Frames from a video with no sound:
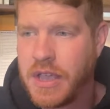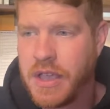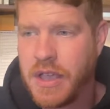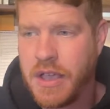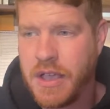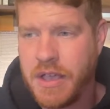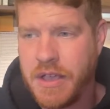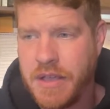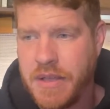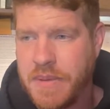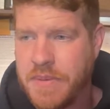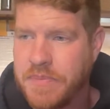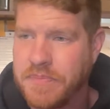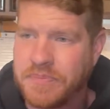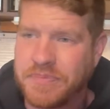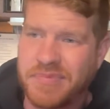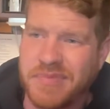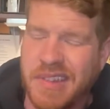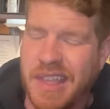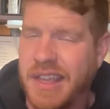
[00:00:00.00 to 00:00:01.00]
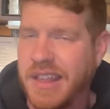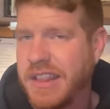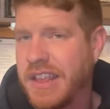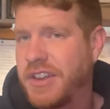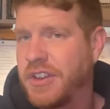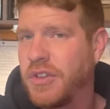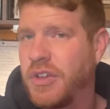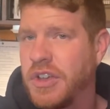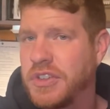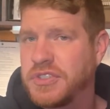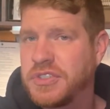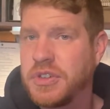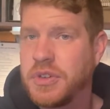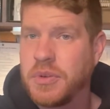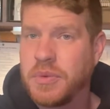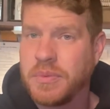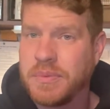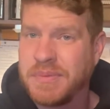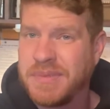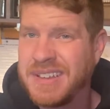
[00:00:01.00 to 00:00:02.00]
And then you
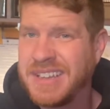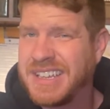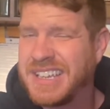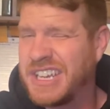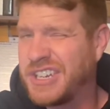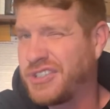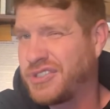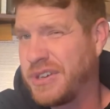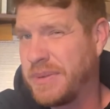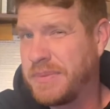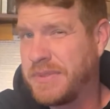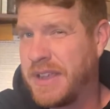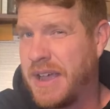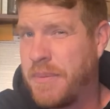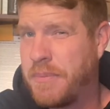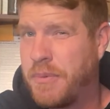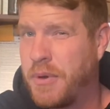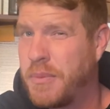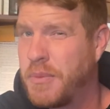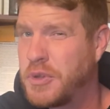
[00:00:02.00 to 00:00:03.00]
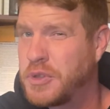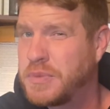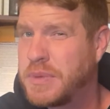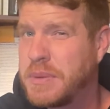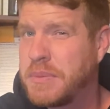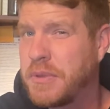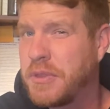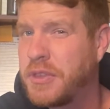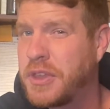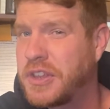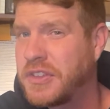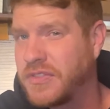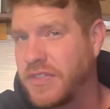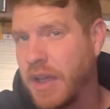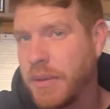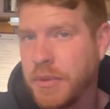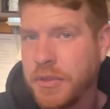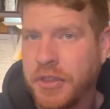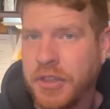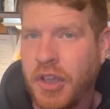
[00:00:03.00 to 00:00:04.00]
also get tripped up where most people think
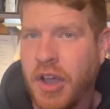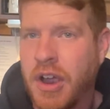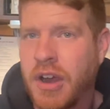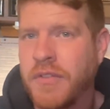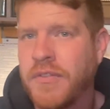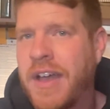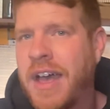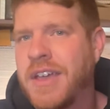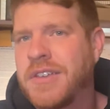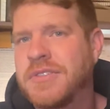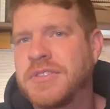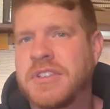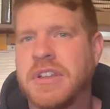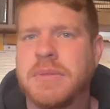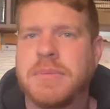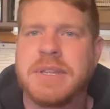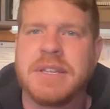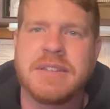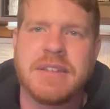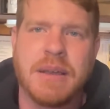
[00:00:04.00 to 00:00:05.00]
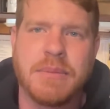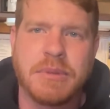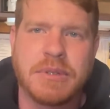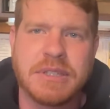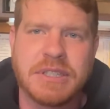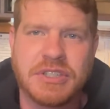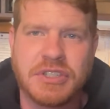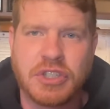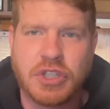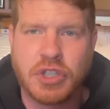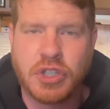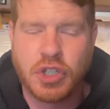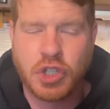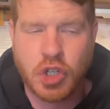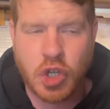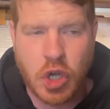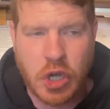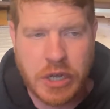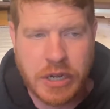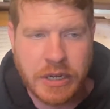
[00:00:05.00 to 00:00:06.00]
double the R value is going to be double as
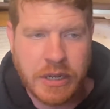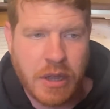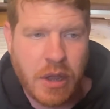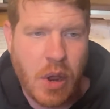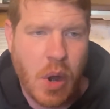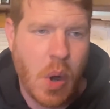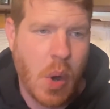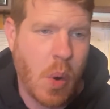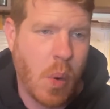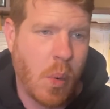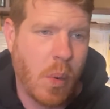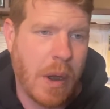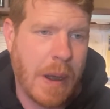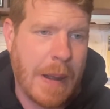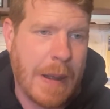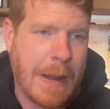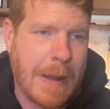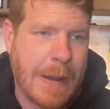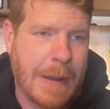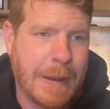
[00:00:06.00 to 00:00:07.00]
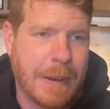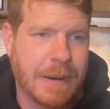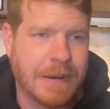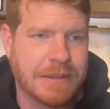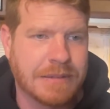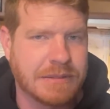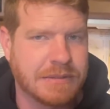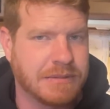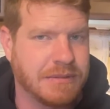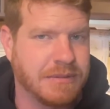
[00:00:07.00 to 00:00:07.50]
good, where,